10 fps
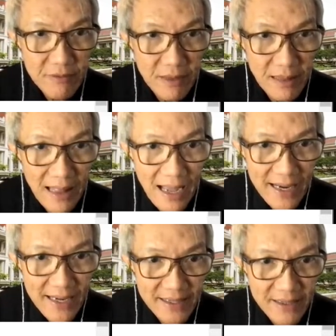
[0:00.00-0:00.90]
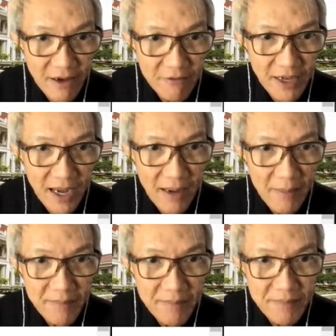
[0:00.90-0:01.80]
line of
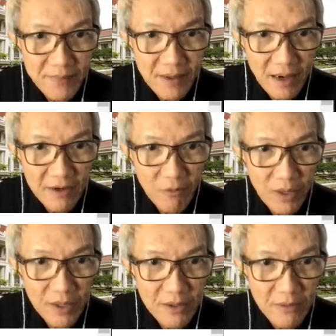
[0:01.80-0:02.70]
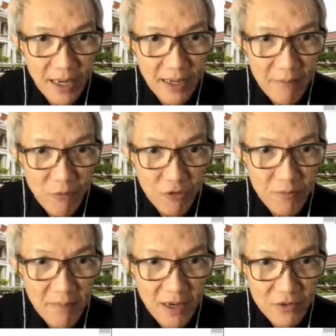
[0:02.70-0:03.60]
time on the vertical. I move
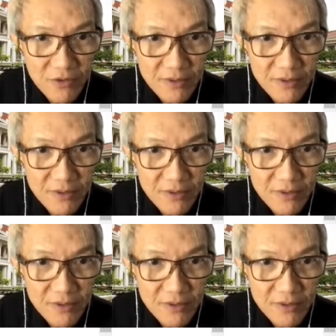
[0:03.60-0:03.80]
my mouse.